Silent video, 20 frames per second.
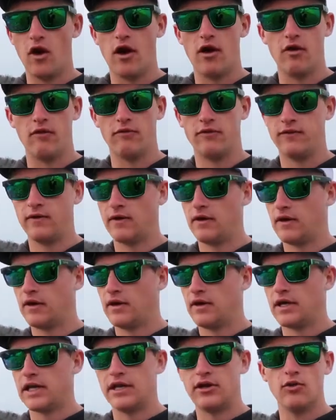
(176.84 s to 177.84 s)
love,
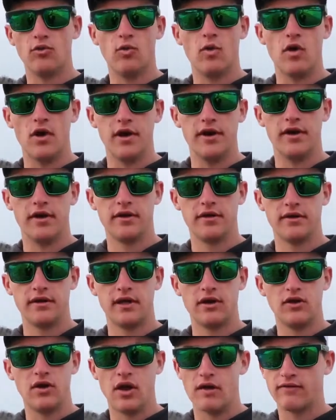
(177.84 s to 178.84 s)
you know, wood.
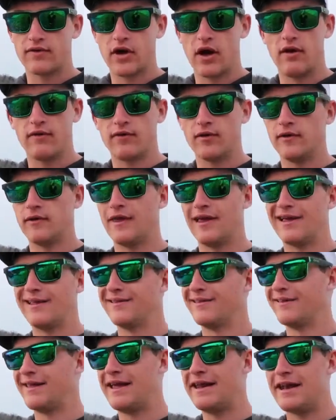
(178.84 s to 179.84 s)
They love cover,
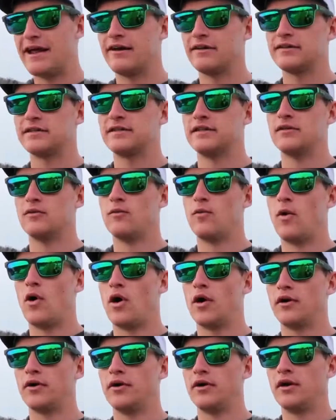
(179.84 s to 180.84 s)
that lay downs in the
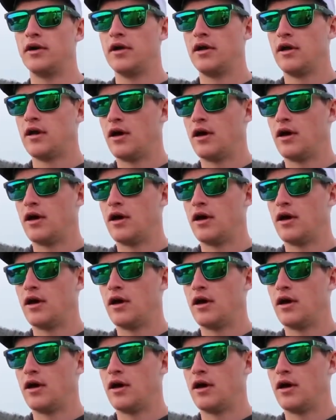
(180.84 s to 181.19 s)
water,